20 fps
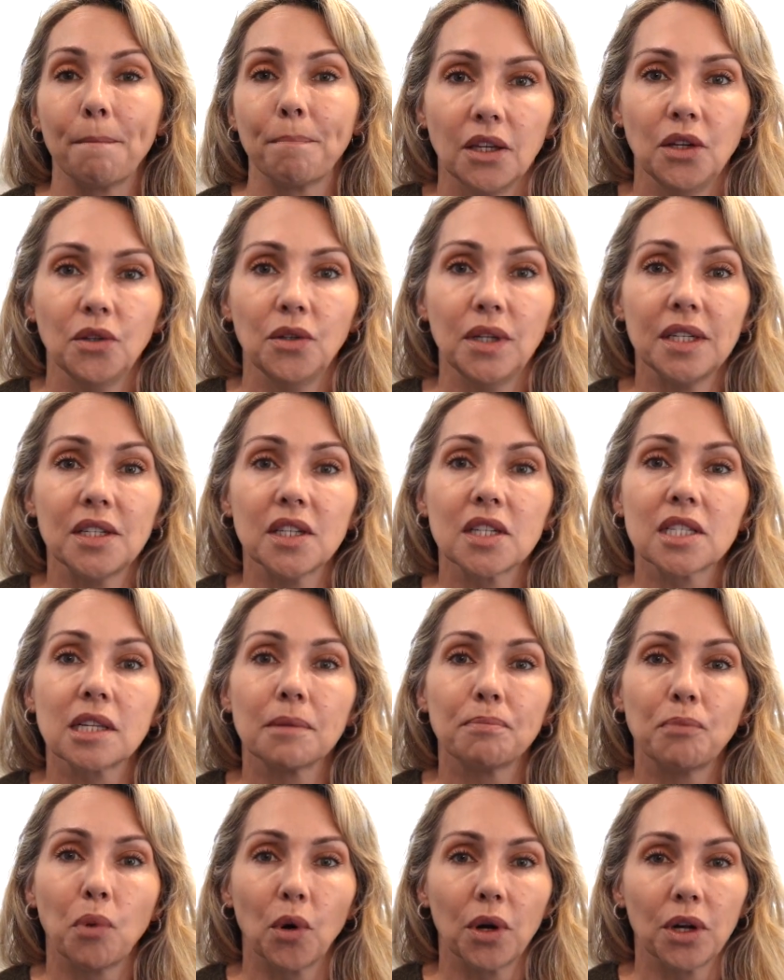You need to
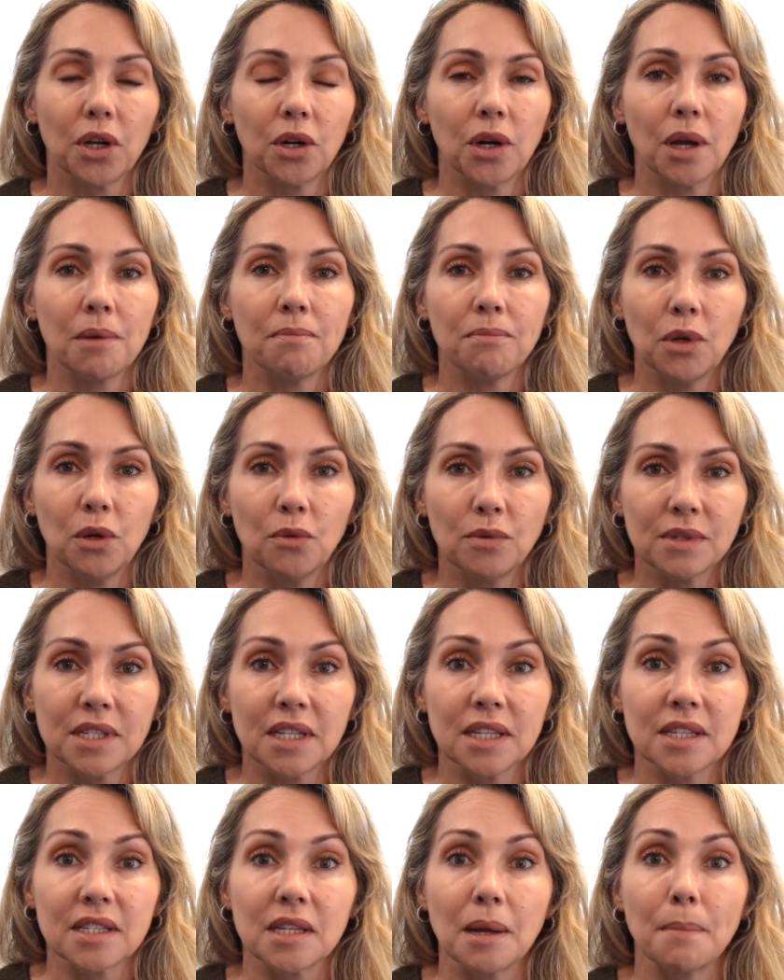support your immune
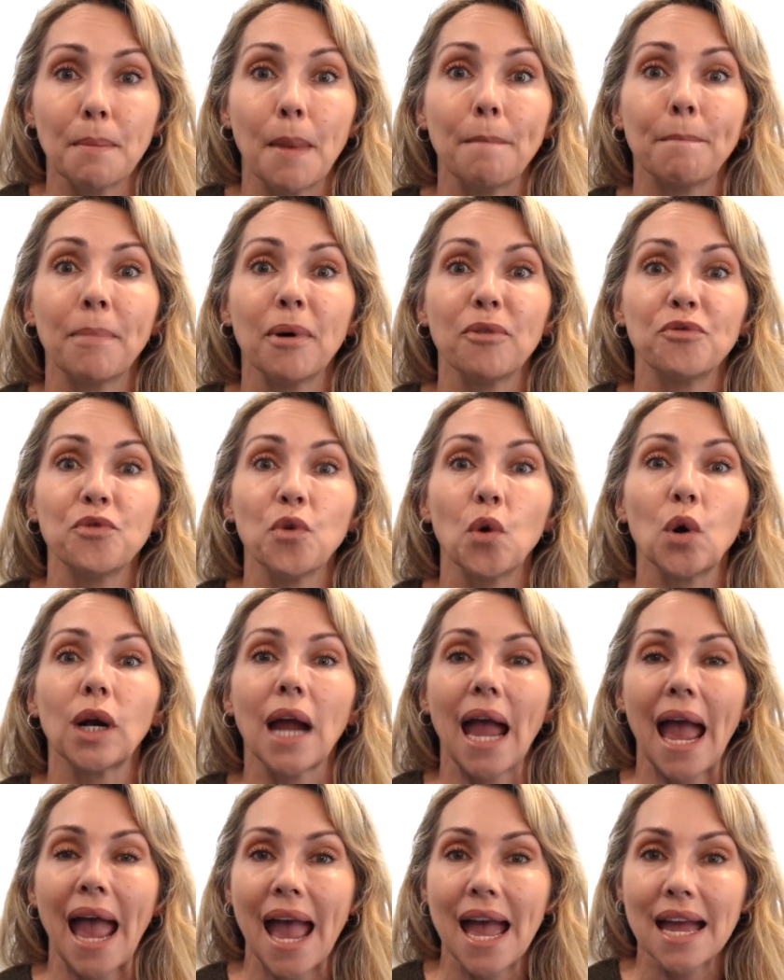system
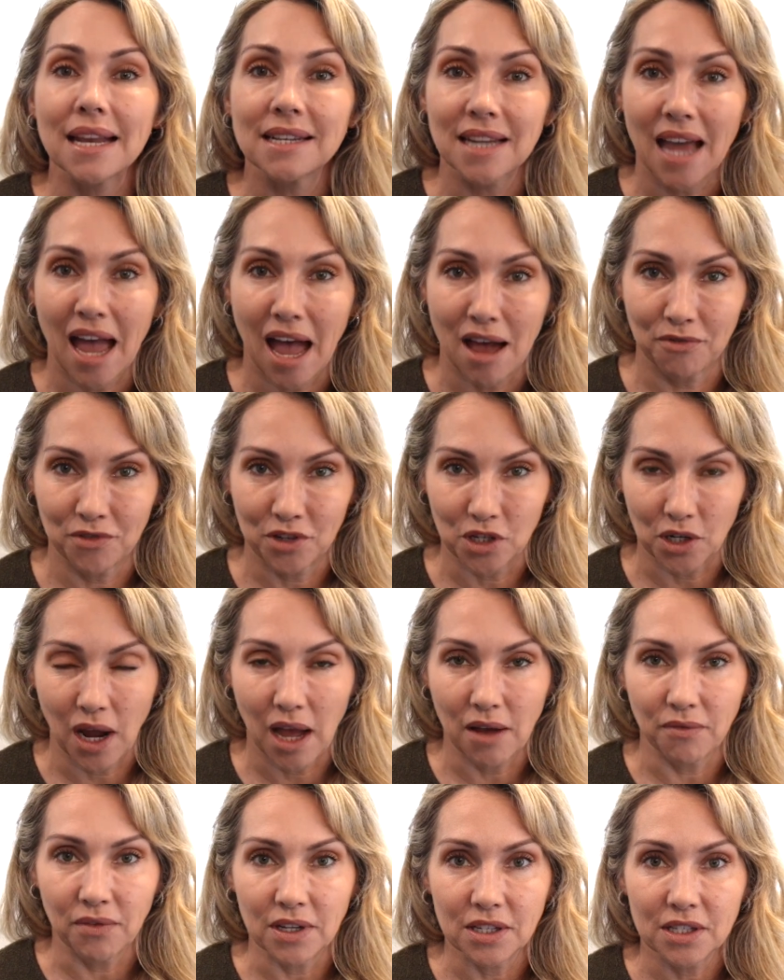before and after
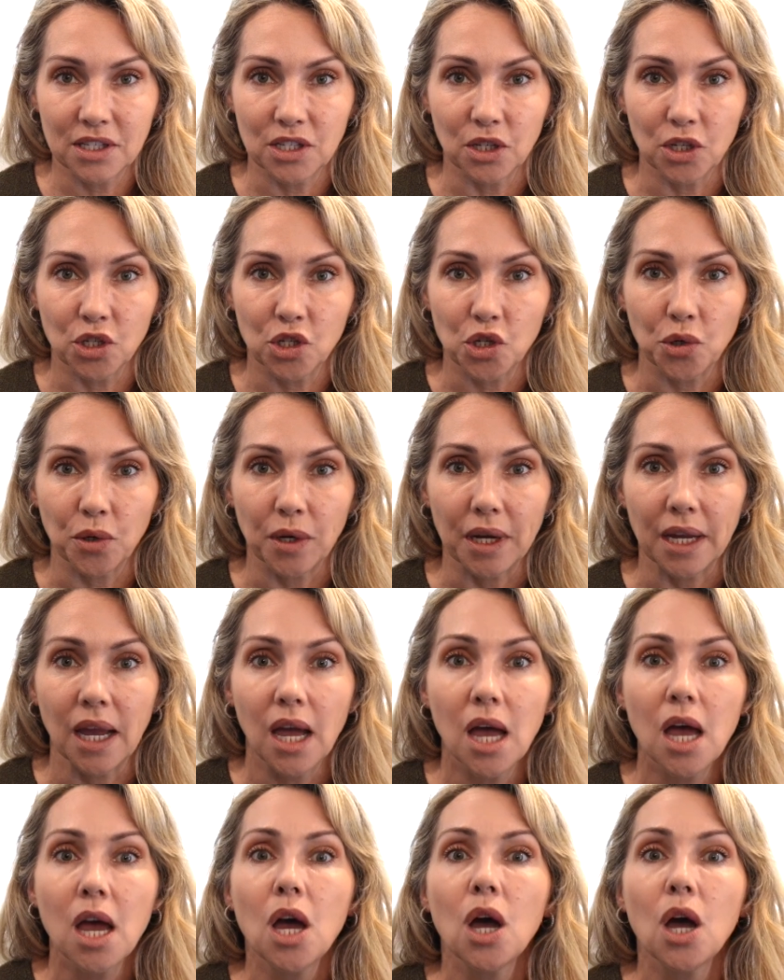having surgery,